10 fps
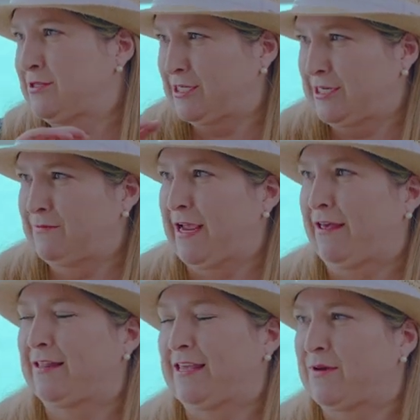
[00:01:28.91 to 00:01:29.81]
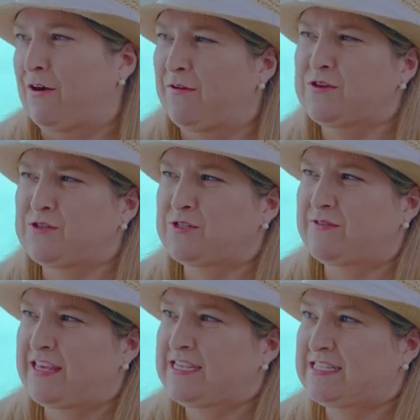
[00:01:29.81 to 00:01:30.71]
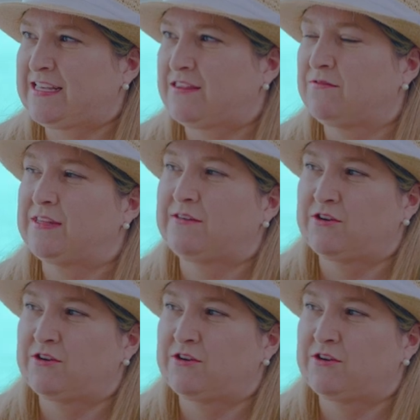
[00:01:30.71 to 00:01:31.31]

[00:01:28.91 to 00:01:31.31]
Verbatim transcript: vision reality, like all those sorts of things, like the,